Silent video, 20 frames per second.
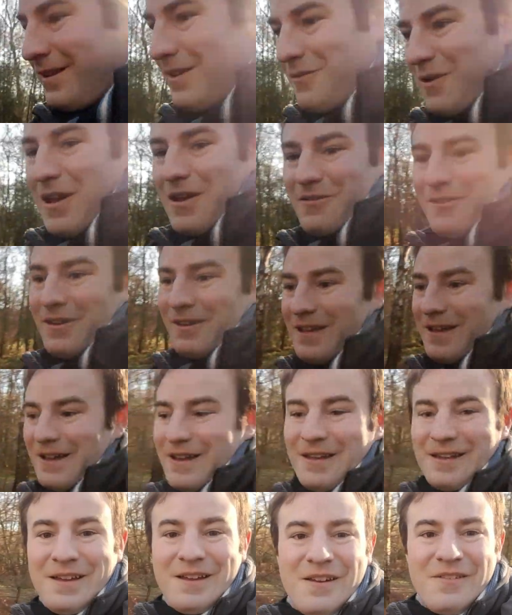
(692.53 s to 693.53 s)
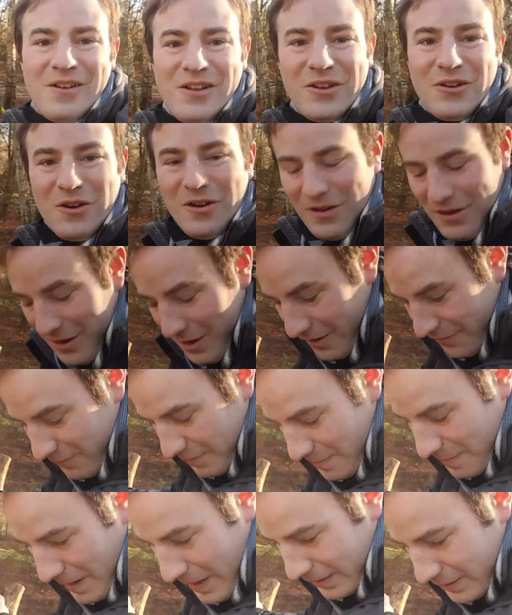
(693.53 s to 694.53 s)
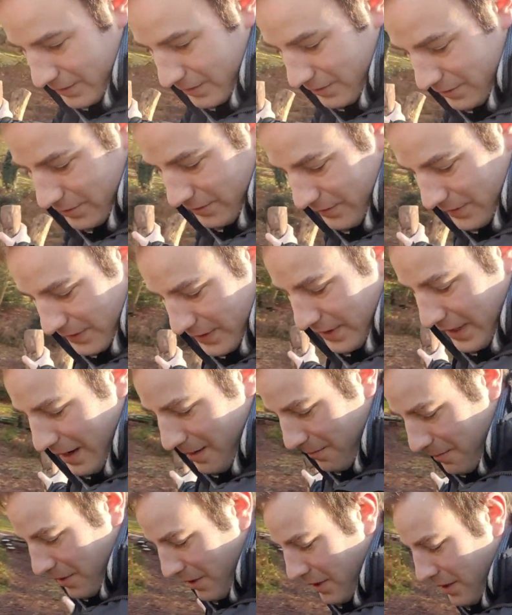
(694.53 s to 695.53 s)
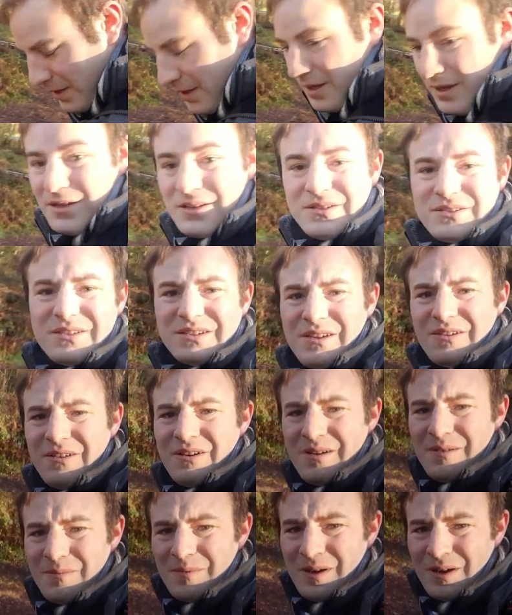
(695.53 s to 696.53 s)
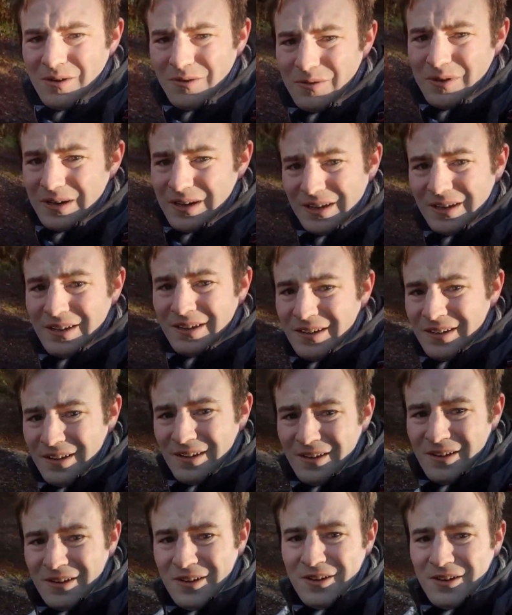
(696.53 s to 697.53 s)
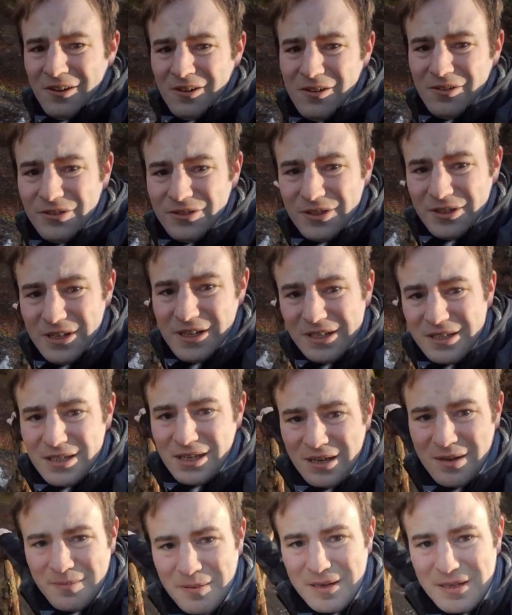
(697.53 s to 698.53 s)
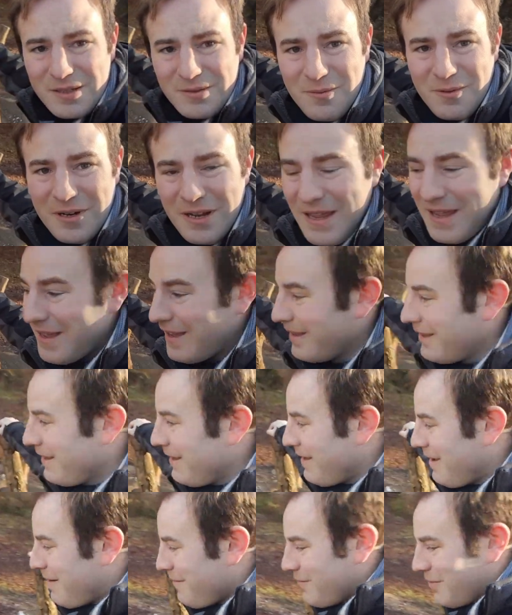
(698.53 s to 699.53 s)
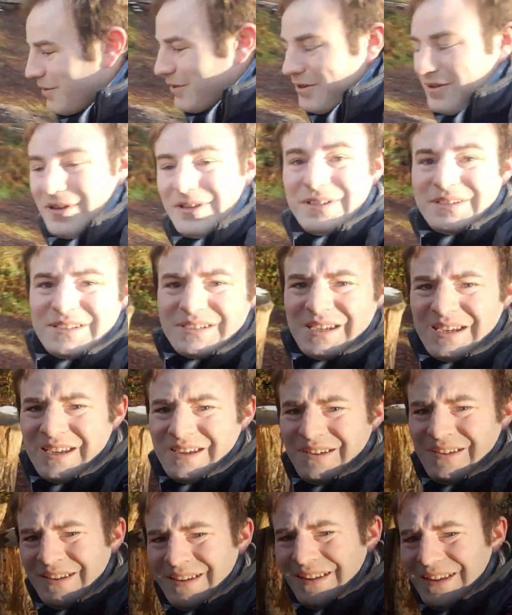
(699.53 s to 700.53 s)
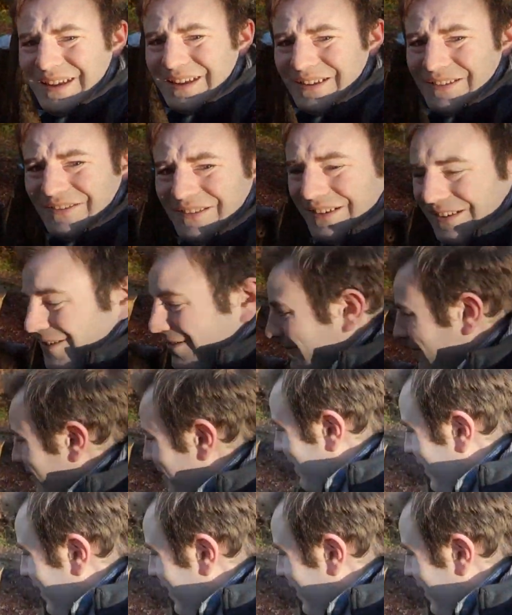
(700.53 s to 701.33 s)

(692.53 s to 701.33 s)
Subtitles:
Wow, yeah. I only got half my balance because of this camera, so I'm holding onto this piece of wood here. But look, it's quite cool.